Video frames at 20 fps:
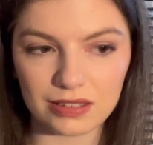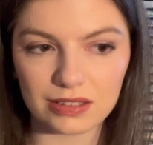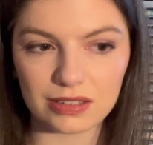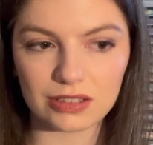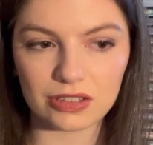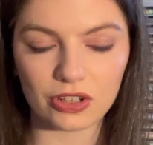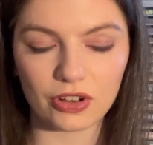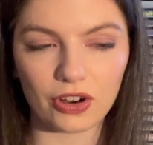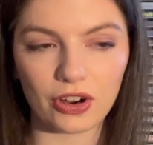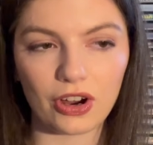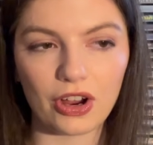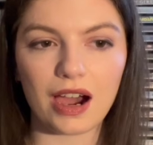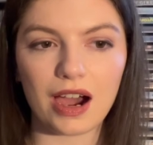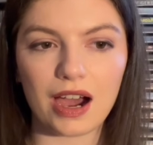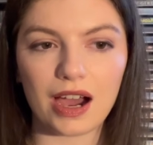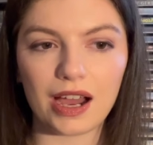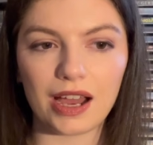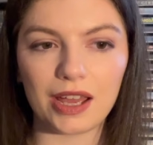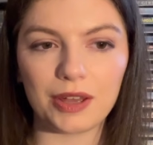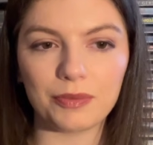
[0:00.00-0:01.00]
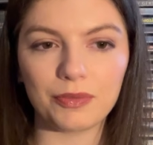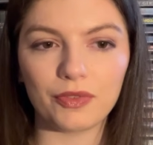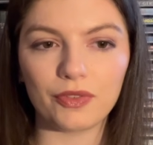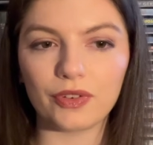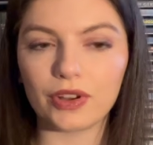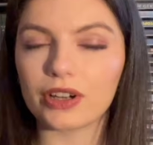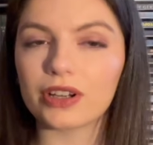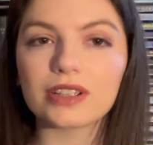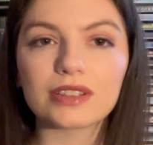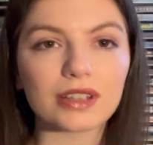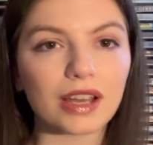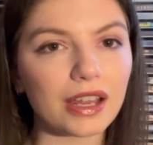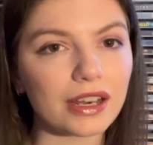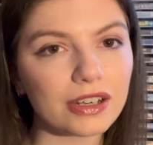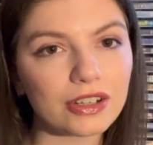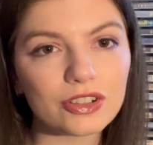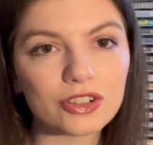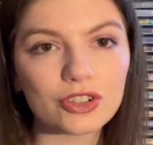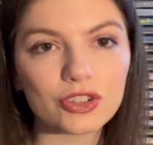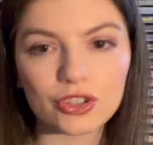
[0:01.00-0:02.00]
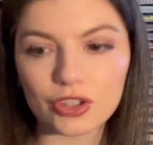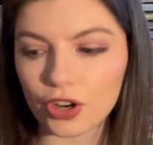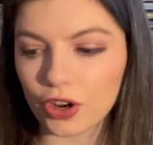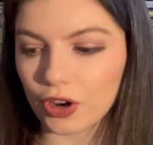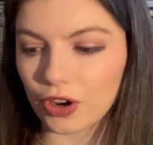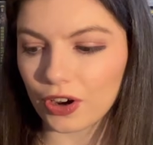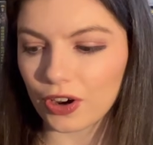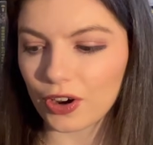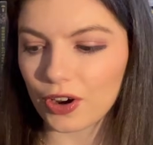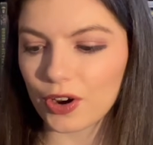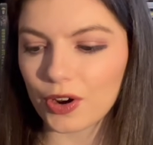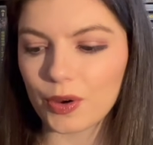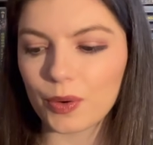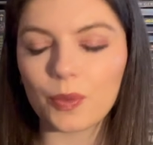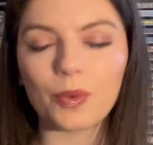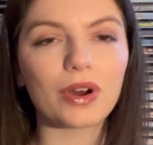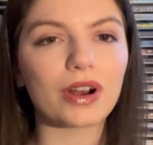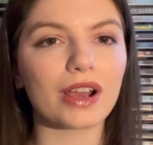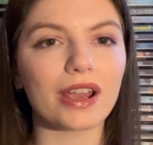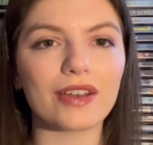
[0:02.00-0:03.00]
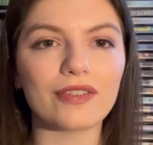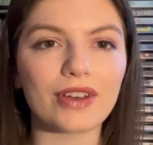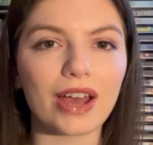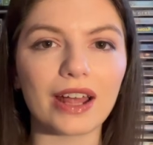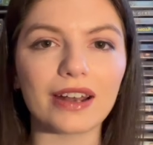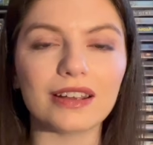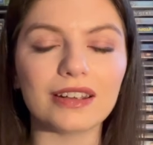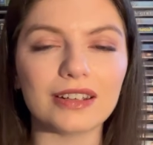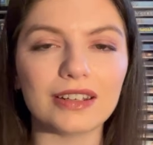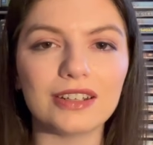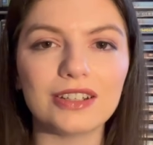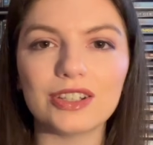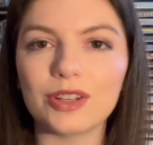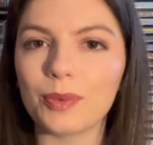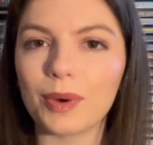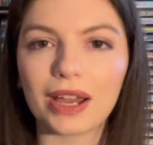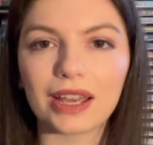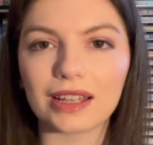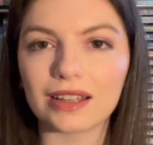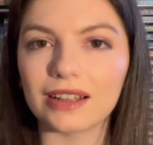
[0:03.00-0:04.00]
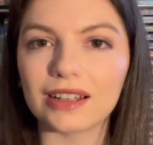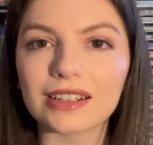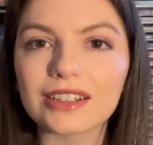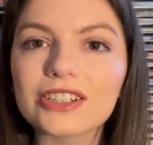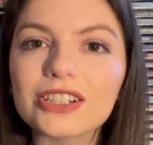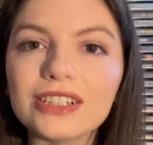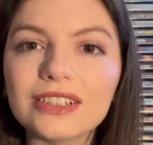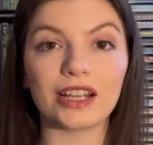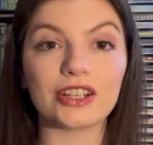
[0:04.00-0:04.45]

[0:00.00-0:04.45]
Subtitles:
So I'm very excited to show what I've added to my collection.